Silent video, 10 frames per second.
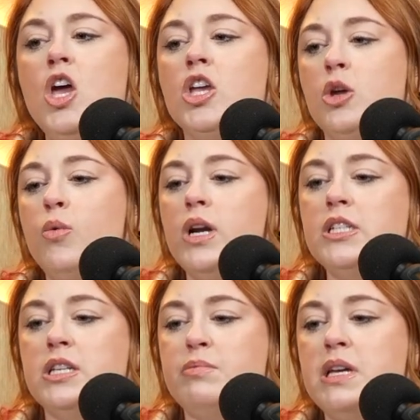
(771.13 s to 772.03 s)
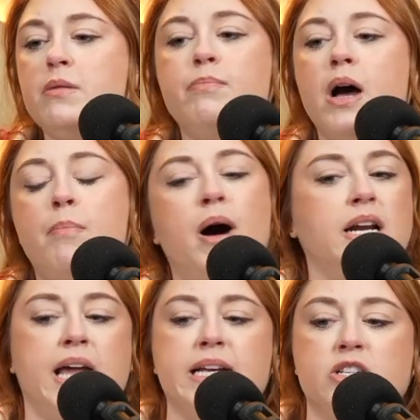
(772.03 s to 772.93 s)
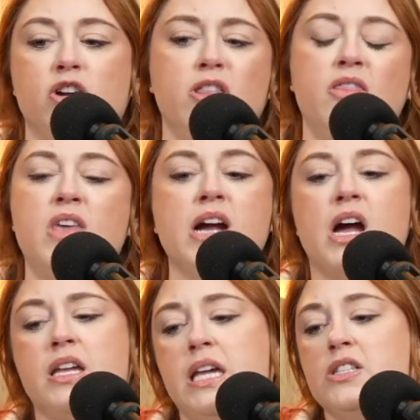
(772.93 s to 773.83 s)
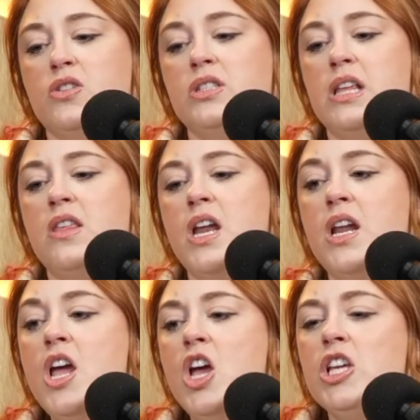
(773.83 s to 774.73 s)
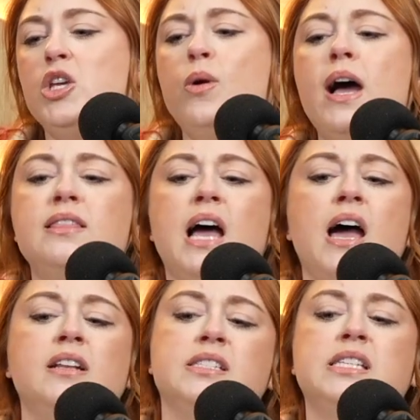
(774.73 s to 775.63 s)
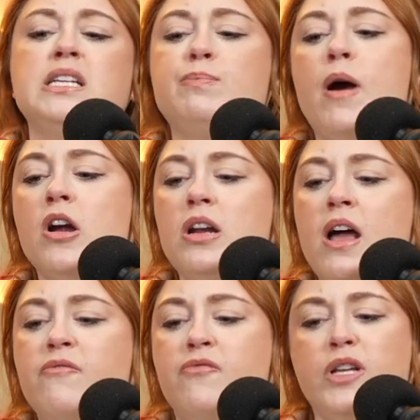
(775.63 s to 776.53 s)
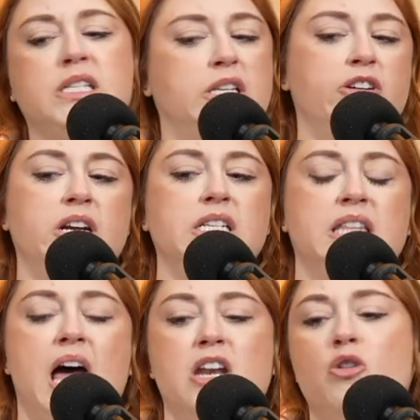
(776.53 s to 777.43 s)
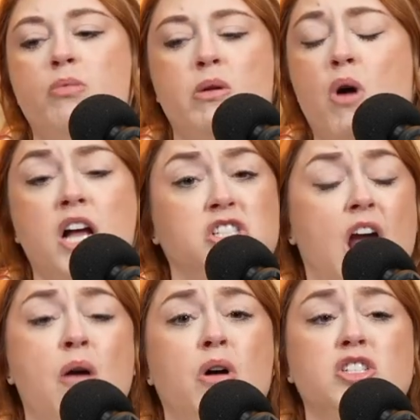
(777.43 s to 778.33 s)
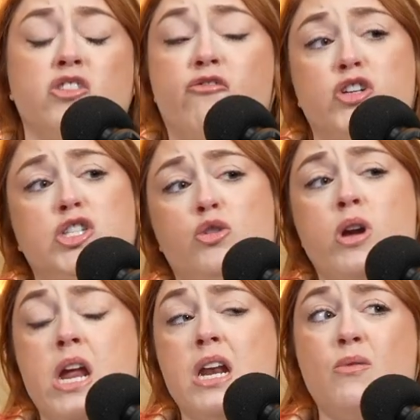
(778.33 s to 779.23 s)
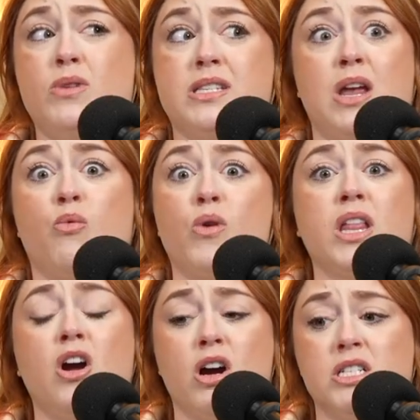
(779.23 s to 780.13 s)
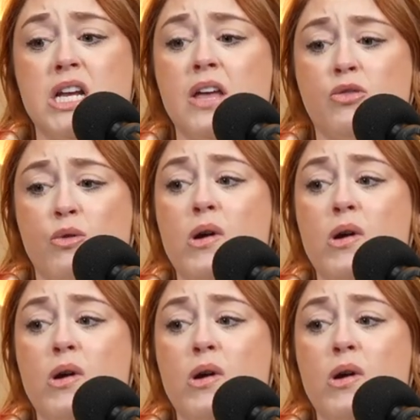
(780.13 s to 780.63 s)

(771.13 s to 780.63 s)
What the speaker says: you wanted to be a podcaster, and then that got canceled. And then you had that 6-part Netflix series that nobody watched. I watched the first 3, and it was like really hard to get through.